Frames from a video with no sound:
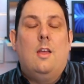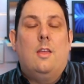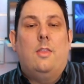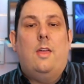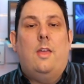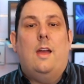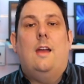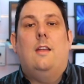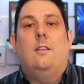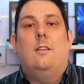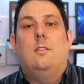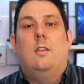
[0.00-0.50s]

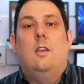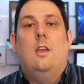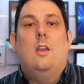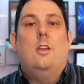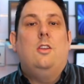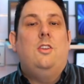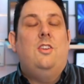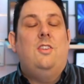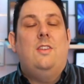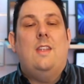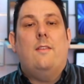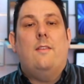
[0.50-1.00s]
then
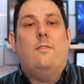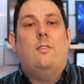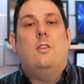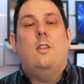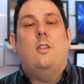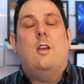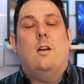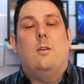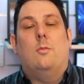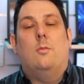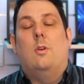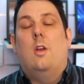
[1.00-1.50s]
you never
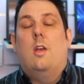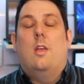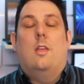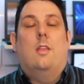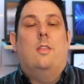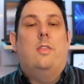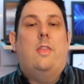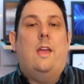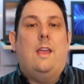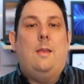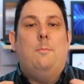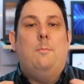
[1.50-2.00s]
know,
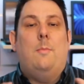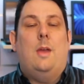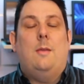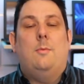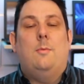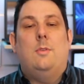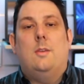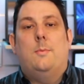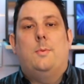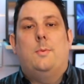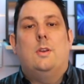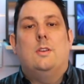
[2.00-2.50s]
they may
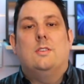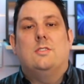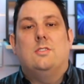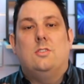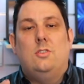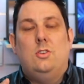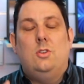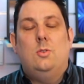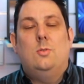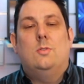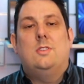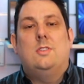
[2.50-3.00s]
be the
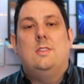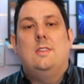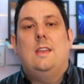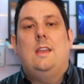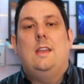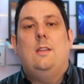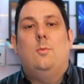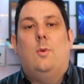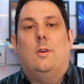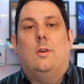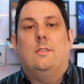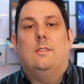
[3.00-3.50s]
person you
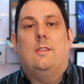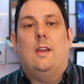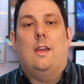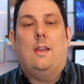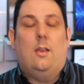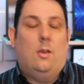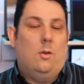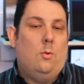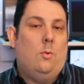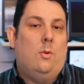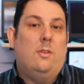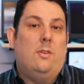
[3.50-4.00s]
need one day
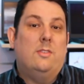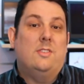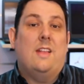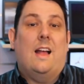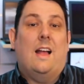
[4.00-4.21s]
who will